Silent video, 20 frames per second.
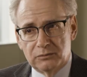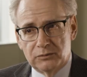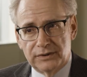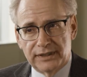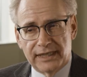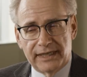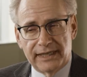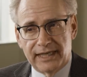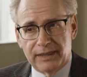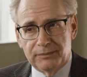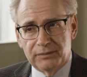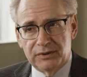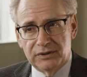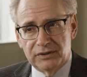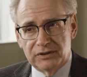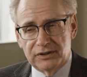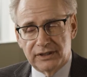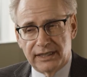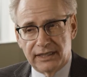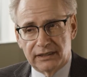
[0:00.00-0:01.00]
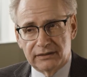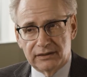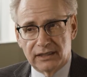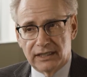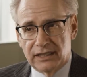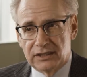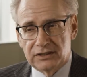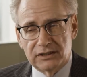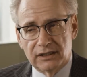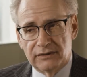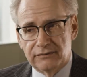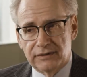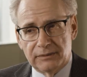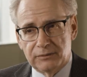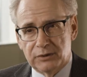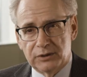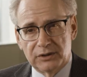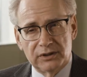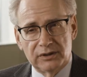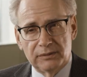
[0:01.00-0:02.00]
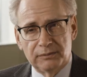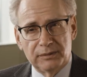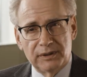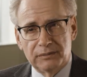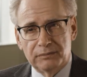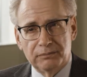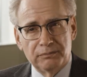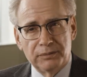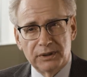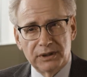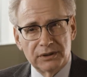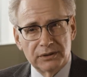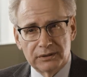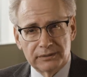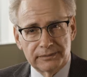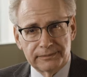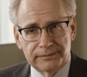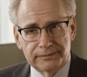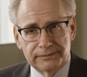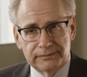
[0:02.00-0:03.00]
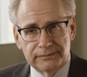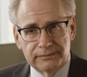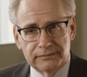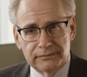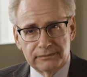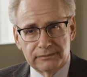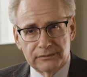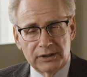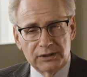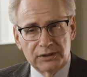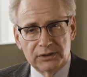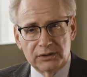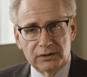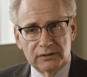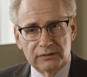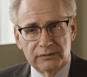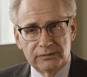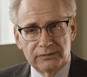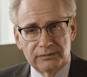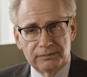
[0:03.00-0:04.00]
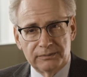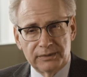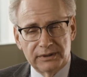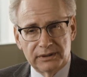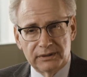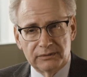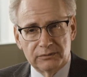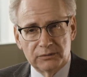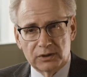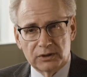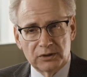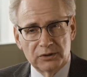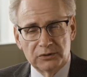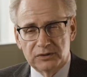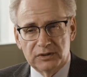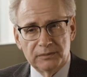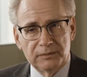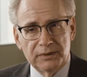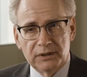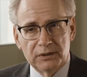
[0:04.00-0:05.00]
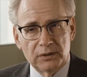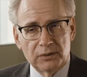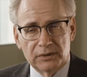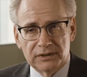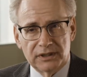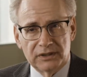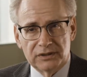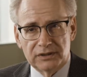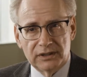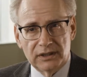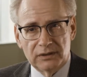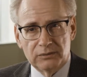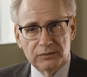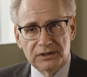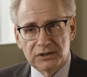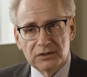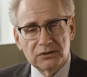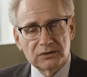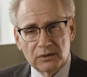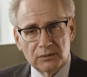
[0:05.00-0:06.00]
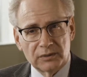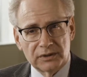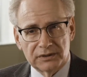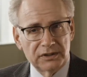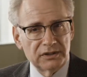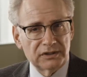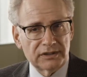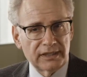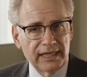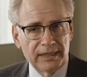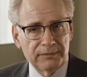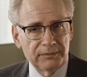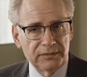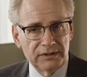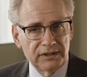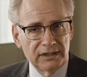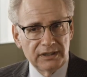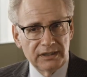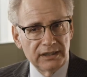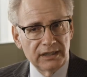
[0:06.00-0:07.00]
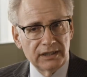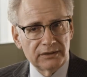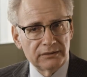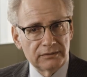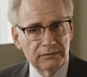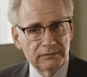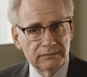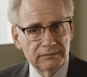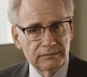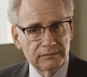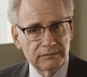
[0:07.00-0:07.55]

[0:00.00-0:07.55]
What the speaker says: When that happened to Zach, the last half family could have been bitter. They could have been reclusive, but you know what they said? We just don't want this to happen to any other